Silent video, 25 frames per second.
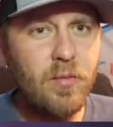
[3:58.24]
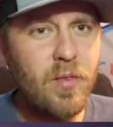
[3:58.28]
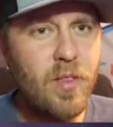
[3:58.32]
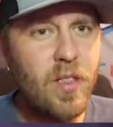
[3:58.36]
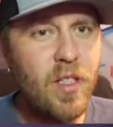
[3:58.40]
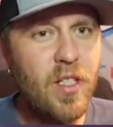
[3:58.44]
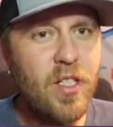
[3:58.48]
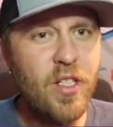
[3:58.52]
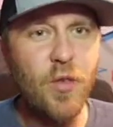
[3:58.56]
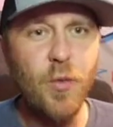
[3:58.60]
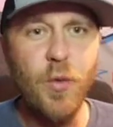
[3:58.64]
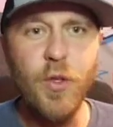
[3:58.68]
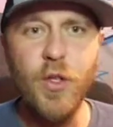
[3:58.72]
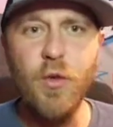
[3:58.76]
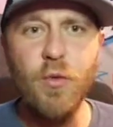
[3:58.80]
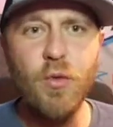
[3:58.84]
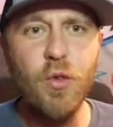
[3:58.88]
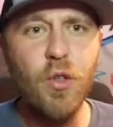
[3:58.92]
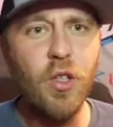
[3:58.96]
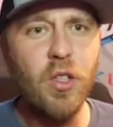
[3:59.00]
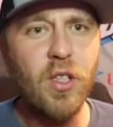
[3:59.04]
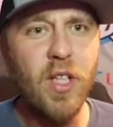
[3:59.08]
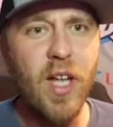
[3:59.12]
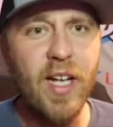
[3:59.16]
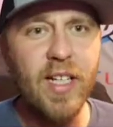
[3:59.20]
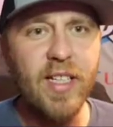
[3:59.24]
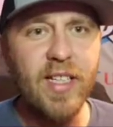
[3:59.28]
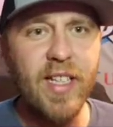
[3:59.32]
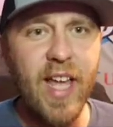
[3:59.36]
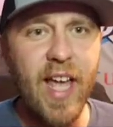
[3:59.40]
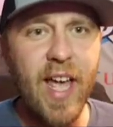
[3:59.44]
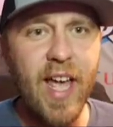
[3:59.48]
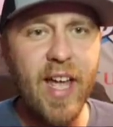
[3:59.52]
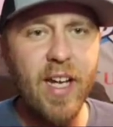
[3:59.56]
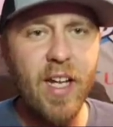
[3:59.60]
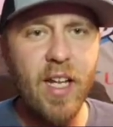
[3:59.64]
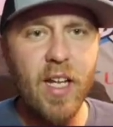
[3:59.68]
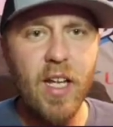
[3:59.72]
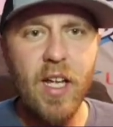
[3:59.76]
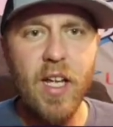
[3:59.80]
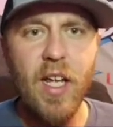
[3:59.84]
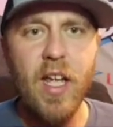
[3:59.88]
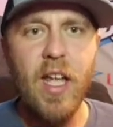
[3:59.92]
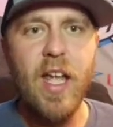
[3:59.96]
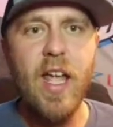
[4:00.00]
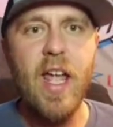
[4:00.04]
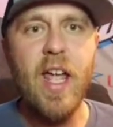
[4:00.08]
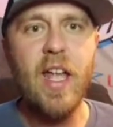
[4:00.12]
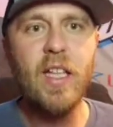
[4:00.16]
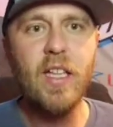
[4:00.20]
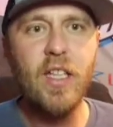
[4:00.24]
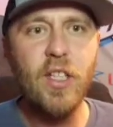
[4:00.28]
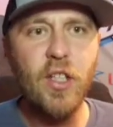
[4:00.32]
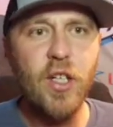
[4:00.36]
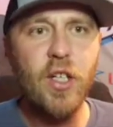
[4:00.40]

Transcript: So when you're good like that, it literally